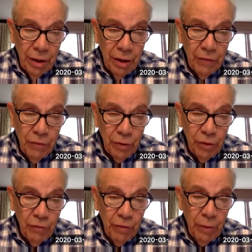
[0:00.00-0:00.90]
its
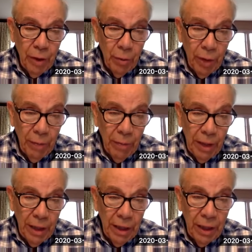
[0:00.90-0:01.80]
first female
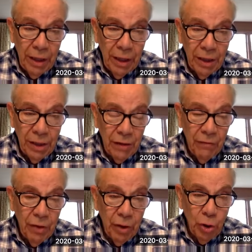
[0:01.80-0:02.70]
rabbi in
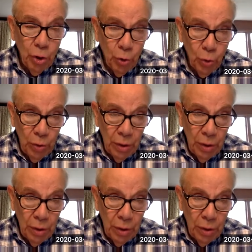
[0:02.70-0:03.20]
1972.